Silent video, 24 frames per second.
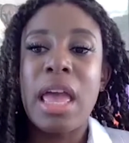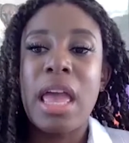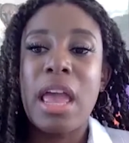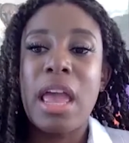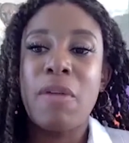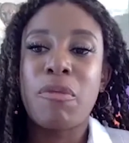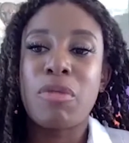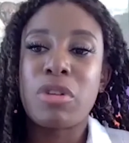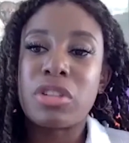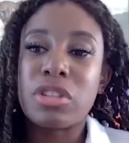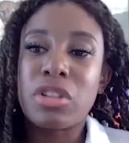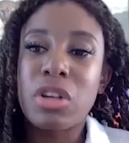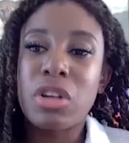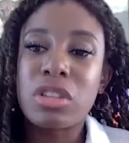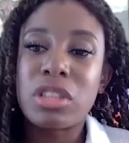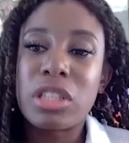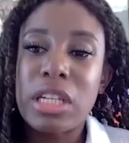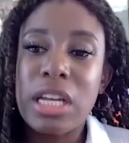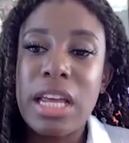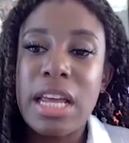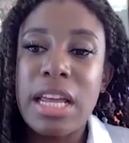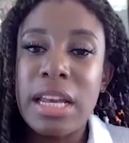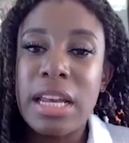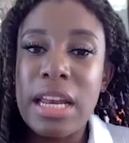It
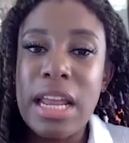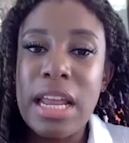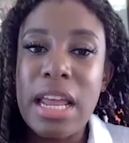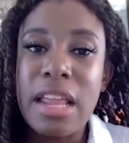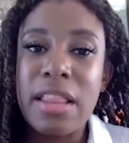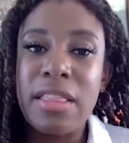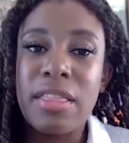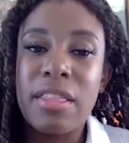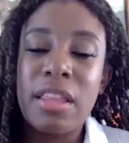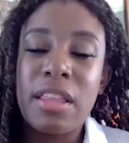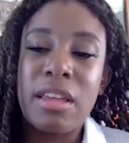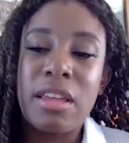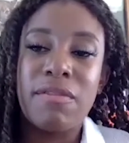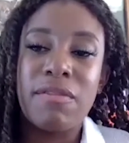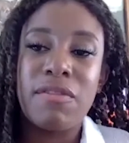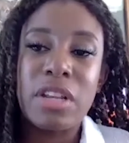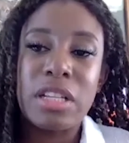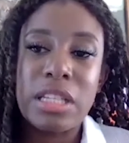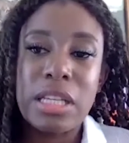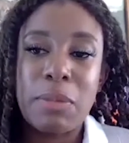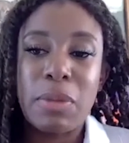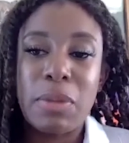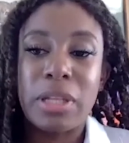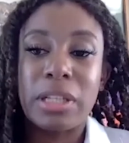resulted in
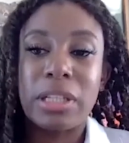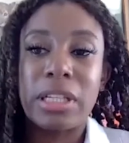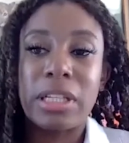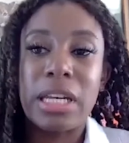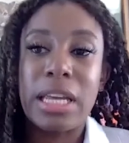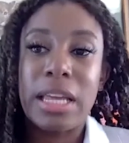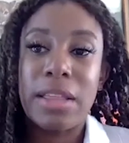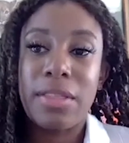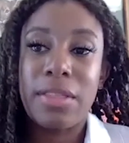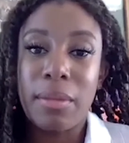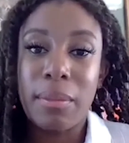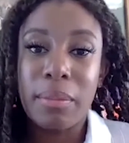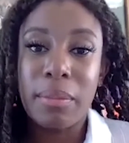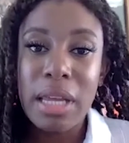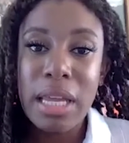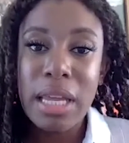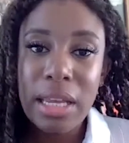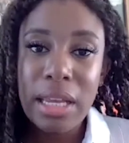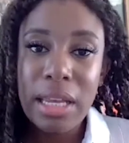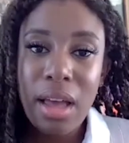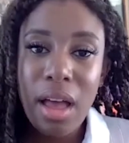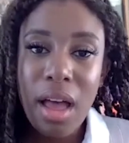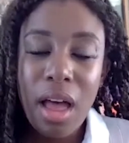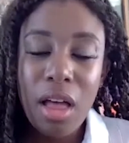invisibility in the
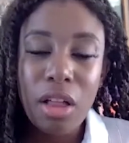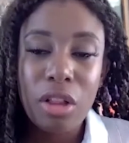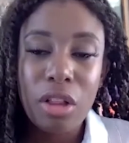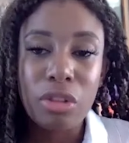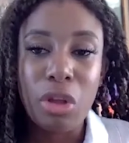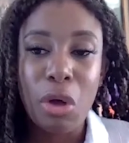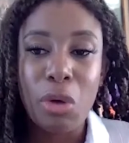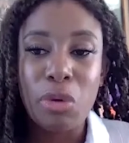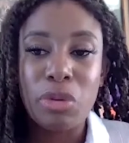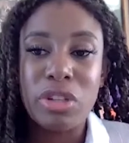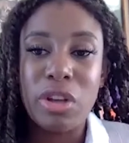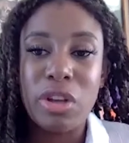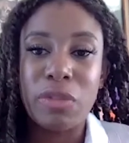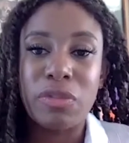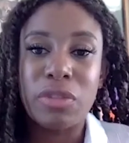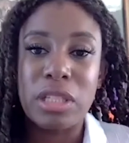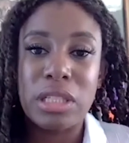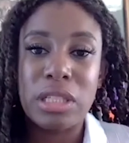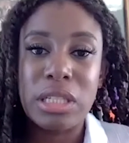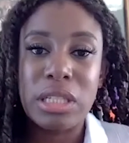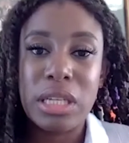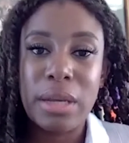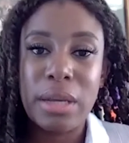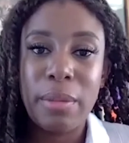media, low
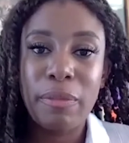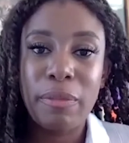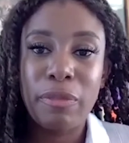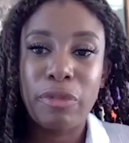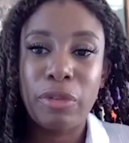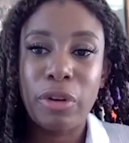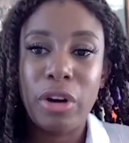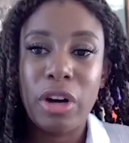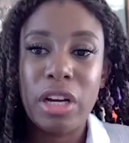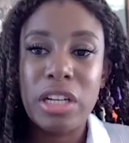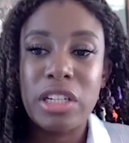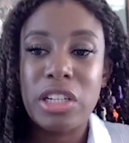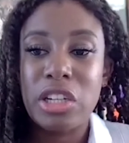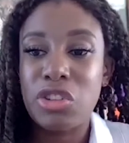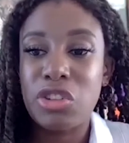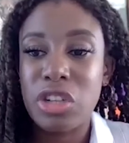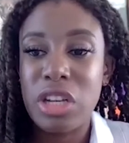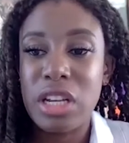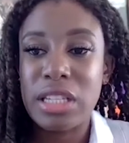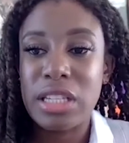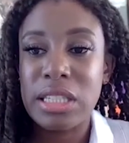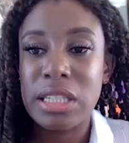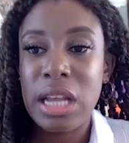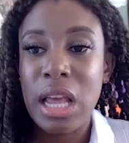self-esteem for
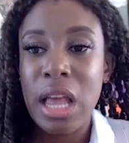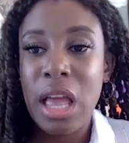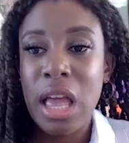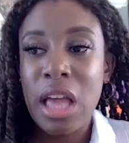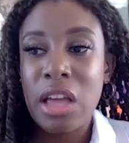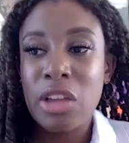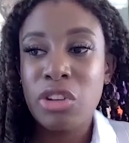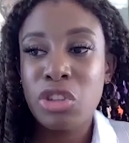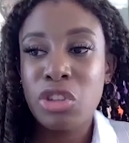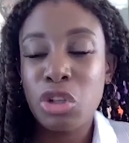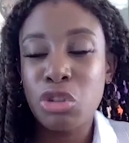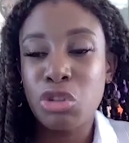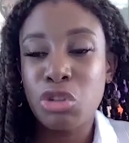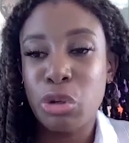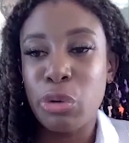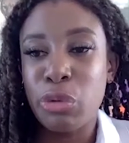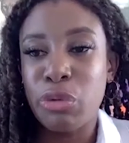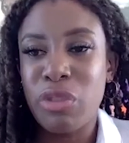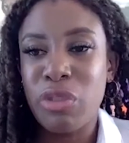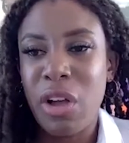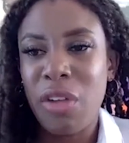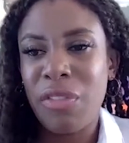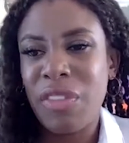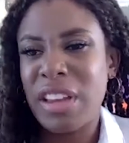Indigenous children who
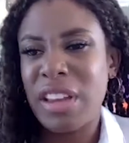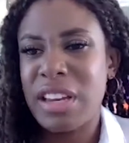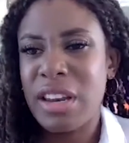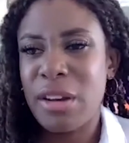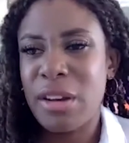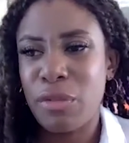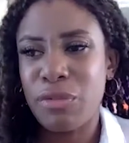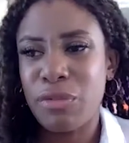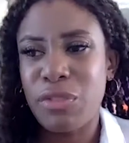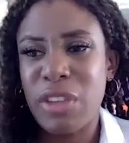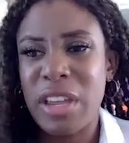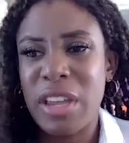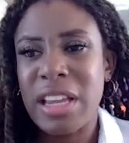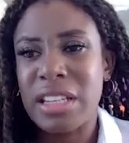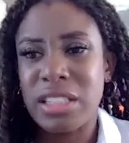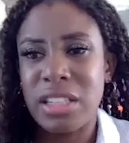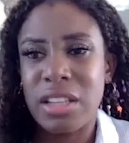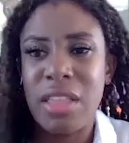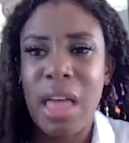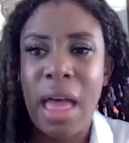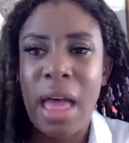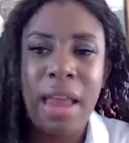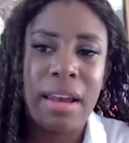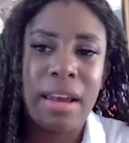felt they didn't fit
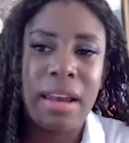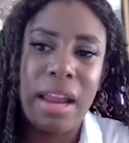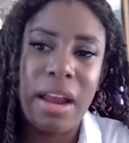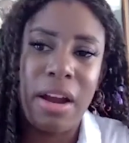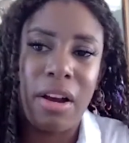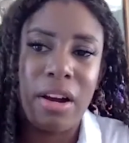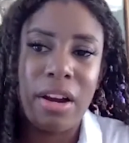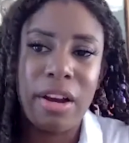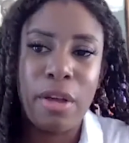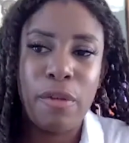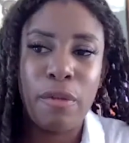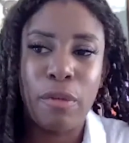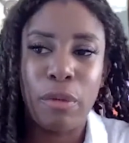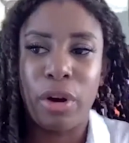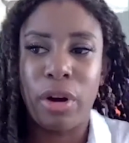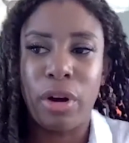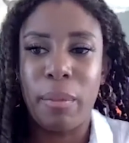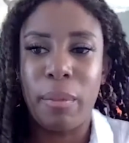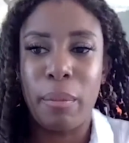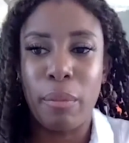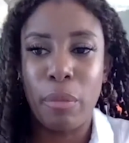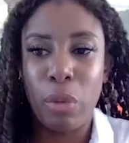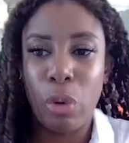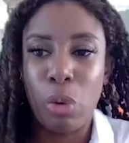into that narrative
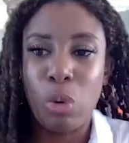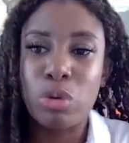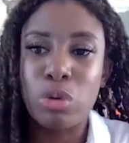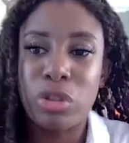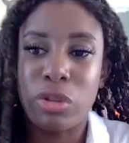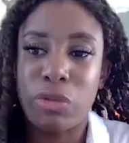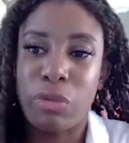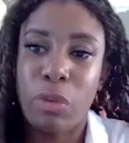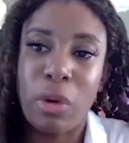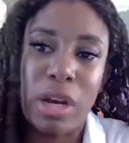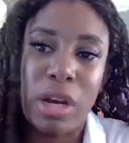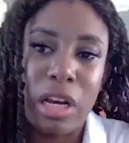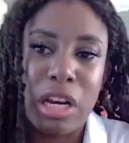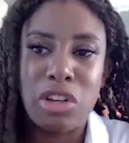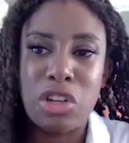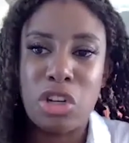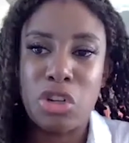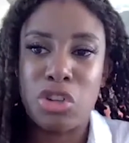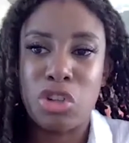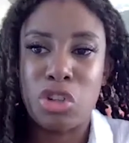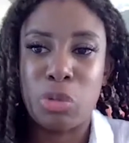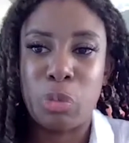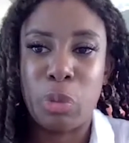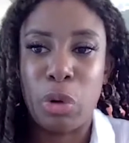or mold of what an
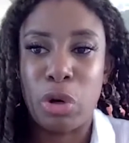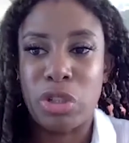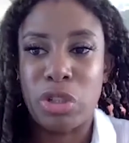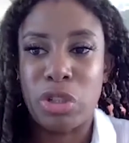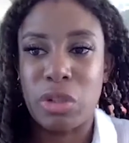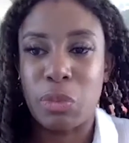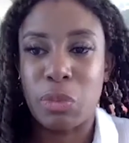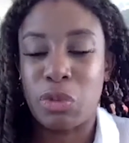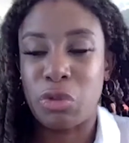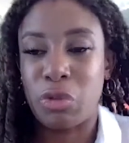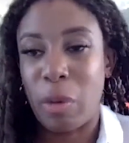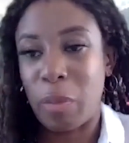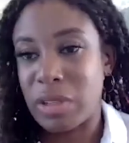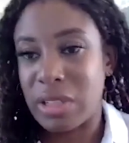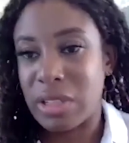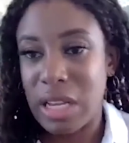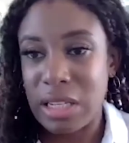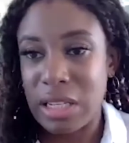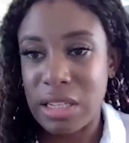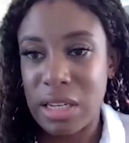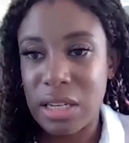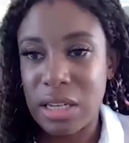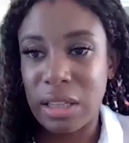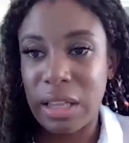Indigenous person was
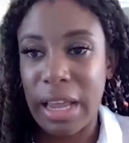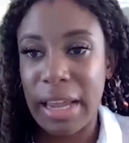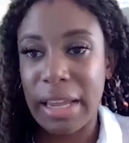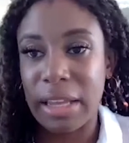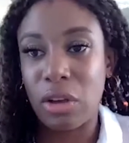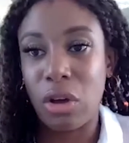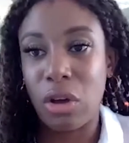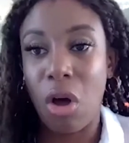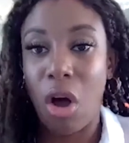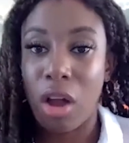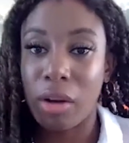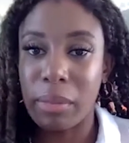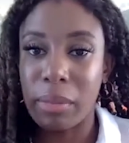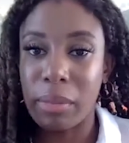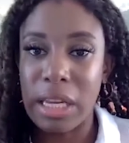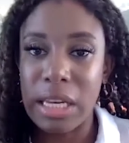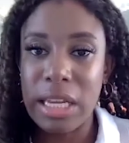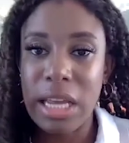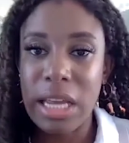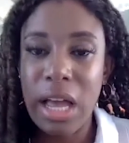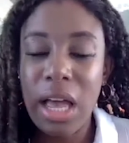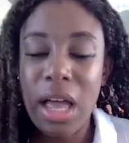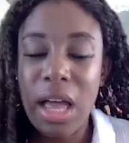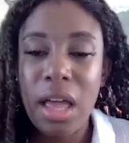represented like on
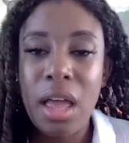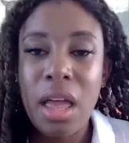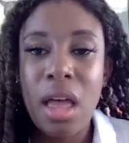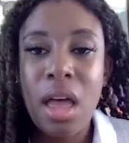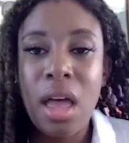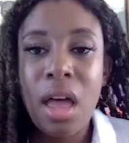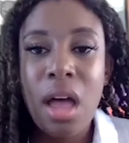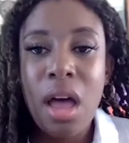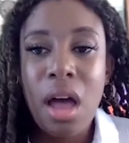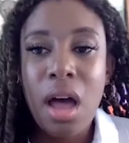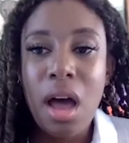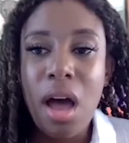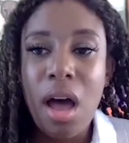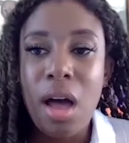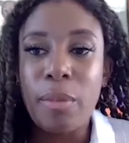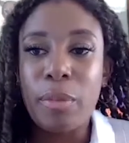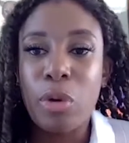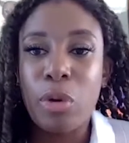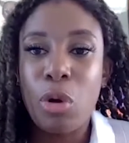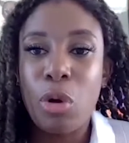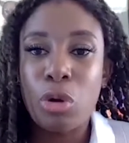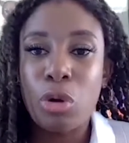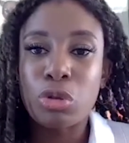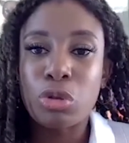media,
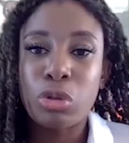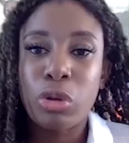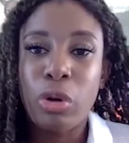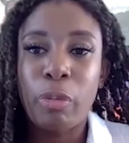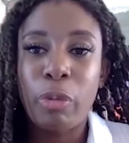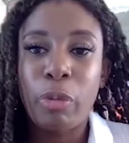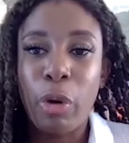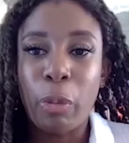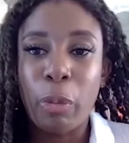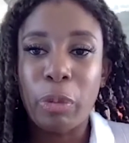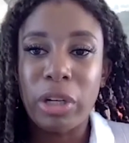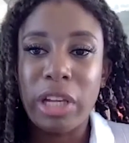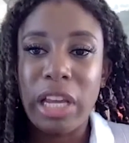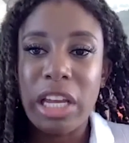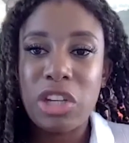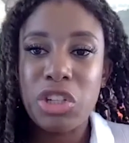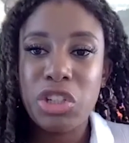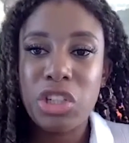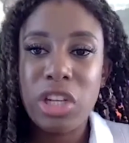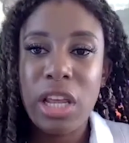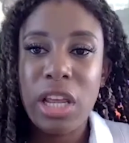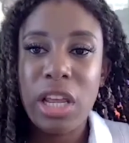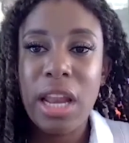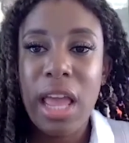cultural
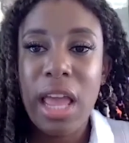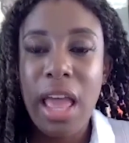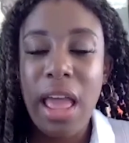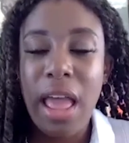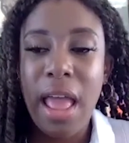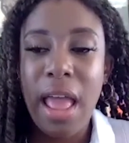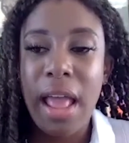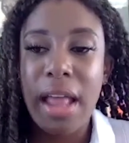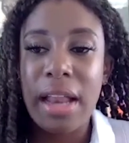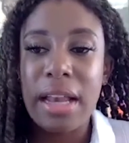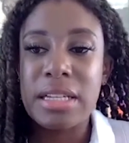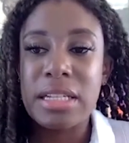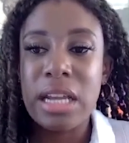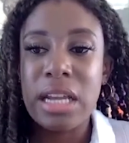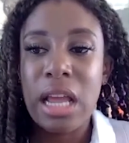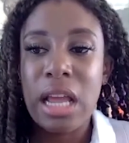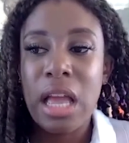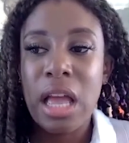appropriation, and